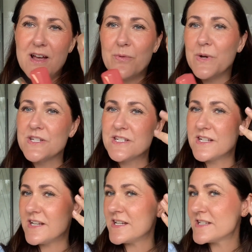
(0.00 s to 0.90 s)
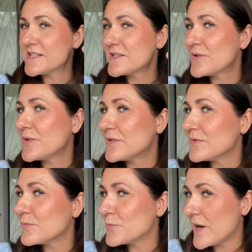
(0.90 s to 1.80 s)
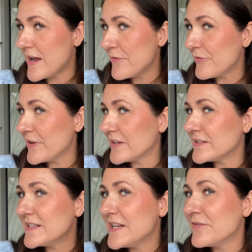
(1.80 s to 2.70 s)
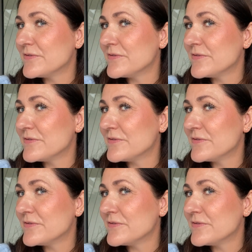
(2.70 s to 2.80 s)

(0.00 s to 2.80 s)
which is what I think leave